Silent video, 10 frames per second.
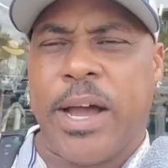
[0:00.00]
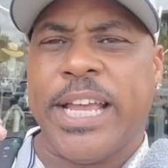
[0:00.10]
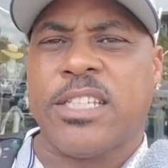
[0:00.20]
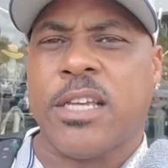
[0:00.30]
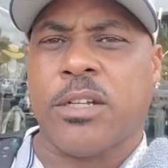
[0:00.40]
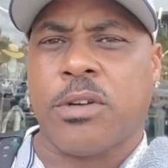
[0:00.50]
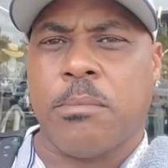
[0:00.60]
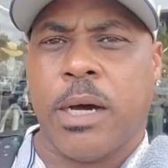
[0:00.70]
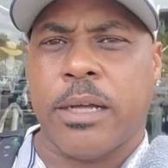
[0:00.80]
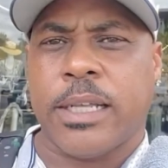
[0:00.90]
$1,800 a
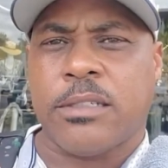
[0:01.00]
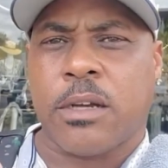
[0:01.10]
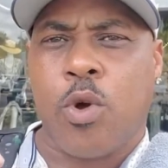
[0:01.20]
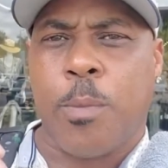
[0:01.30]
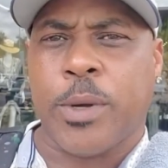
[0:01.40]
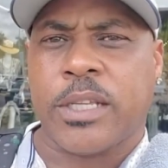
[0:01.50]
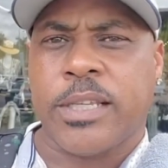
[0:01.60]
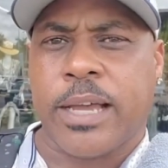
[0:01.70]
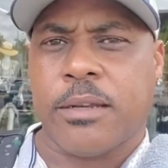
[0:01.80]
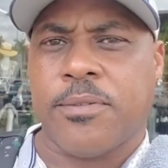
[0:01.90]
month. That's a corporate
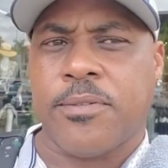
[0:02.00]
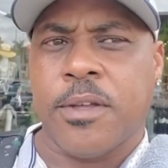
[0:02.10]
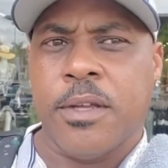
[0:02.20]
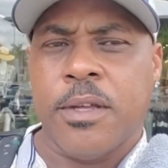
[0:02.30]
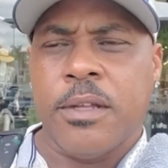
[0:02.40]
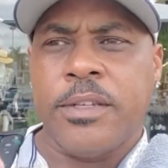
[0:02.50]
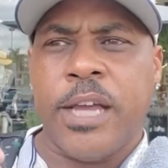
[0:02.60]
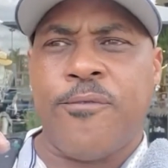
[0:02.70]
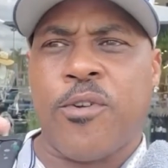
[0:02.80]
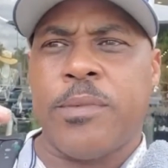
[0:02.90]
executive.
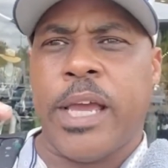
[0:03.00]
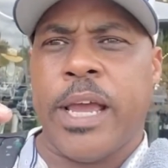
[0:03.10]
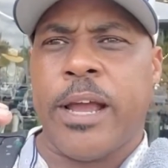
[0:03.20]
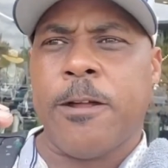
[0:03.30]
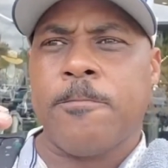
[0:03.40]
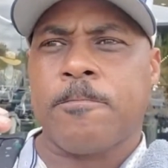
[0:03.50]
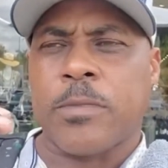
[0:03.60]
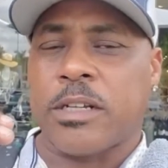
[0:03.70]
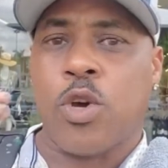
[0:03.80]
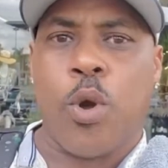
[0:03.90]
Then from there,
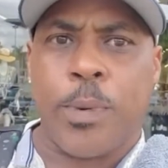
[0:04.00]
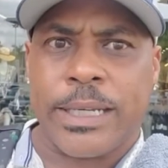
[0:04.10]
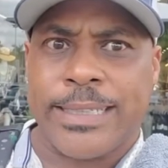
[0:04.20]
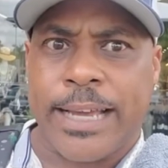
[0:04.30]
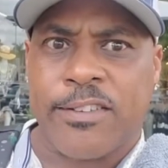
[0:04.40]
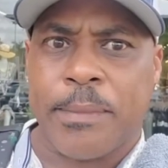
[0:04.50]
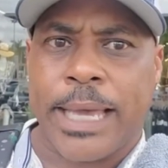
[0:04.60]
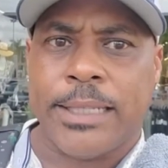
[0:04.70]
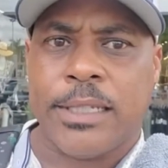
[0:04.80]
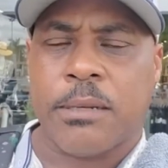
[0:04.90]
corporate executive make
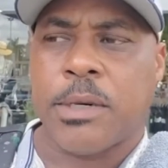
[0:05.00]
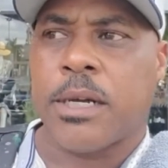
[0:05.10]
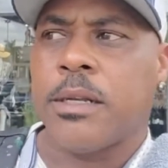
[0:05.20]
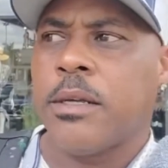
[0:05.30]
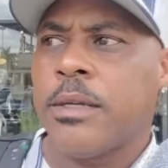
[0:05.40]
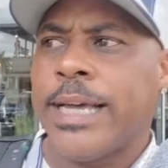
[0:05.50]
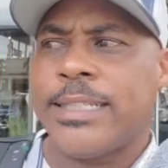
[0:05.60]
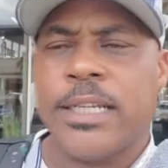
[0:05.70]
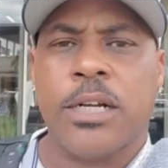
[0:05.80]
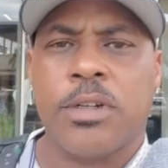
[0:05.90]

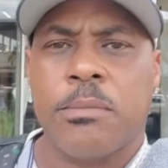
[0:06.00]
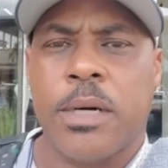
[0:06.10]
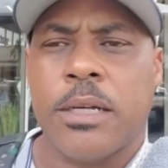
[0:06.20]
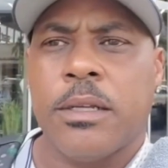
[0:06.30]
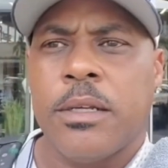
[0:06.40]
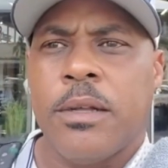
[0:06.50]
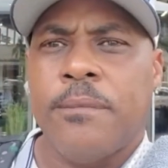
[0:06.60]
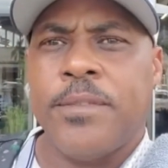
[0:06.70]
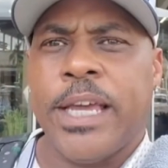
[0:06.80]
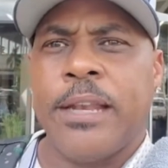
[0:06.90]
$1,800 a month.
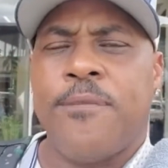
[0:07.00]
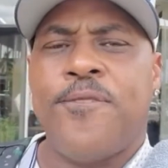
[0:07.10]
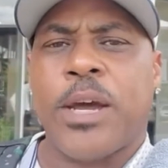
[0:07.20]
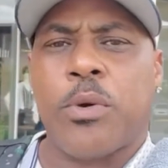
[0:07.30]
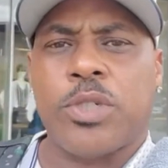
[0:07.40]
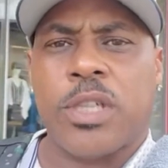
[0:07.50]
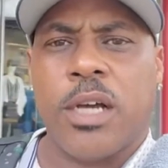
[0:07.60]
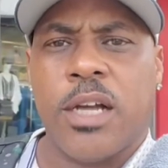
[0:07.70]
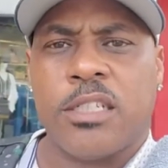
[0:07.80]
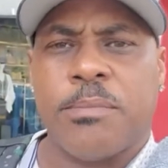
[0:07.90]
Then the federal
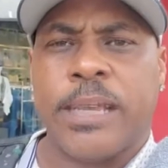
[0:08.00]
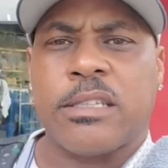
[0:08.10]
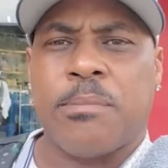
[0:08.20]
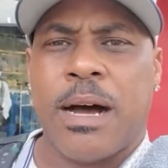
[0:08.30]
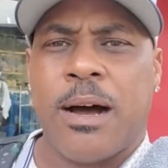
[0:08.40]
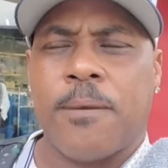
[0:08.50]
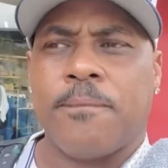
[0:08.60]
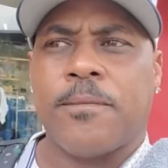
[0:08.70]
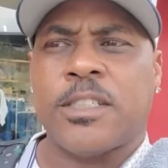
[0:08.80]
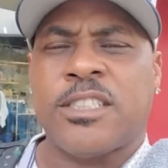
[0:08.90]
judge makes about
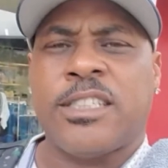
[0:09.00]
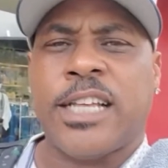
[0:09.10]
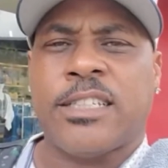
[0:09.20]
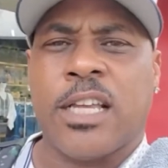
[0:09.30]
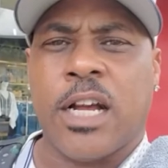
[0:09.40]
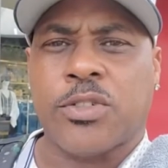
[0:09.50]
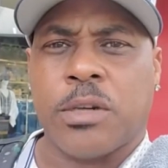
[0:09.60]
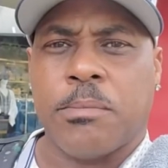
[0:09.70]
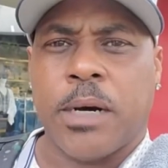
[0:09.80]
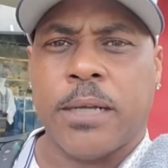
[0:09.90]
$1,600 a
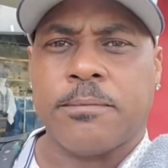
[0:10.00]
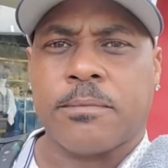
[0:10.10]
month,